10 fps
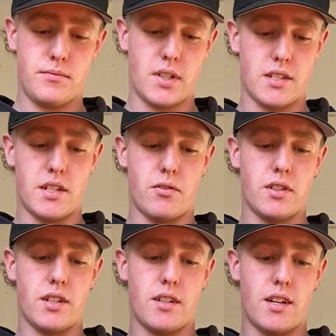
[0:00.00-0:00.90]
Considering
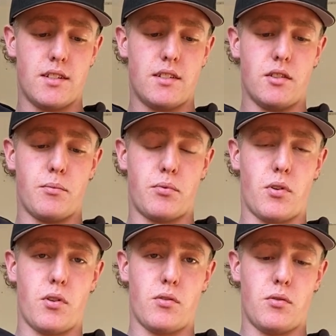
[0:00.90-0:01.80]
that they are still a
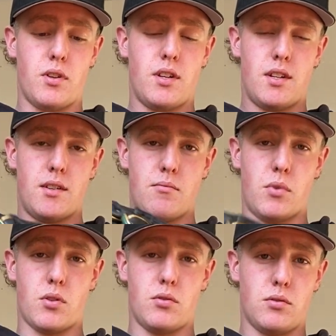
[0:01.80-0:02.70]
pro
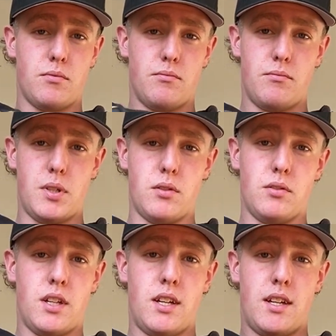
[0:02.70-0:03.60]
model build,